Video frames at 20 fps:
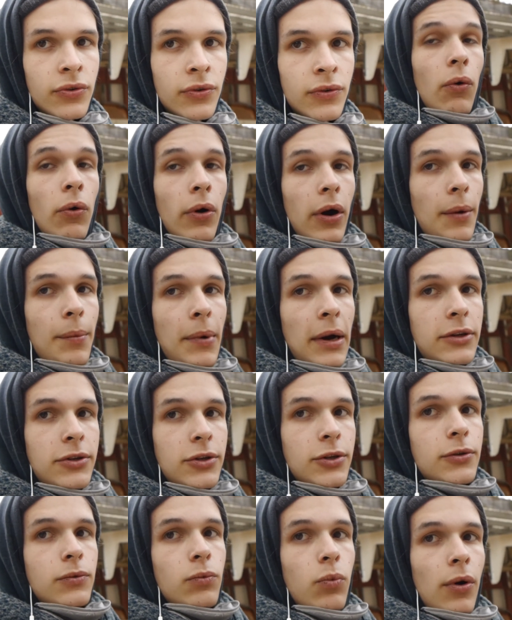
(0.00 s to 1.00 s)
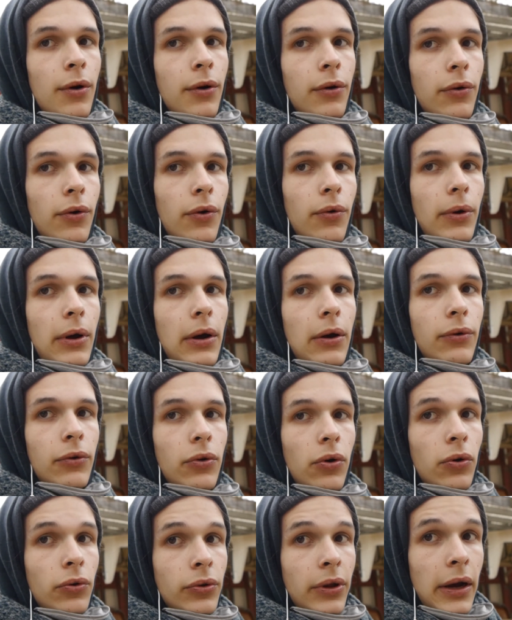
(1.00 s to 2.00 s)
or I might just wander around
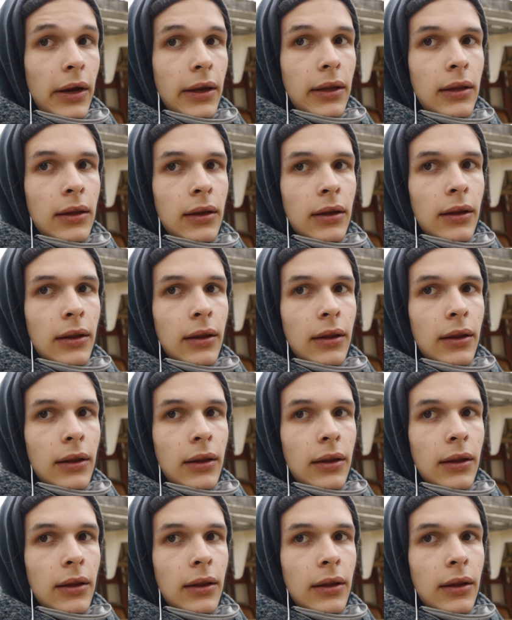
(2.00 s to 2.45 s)
all night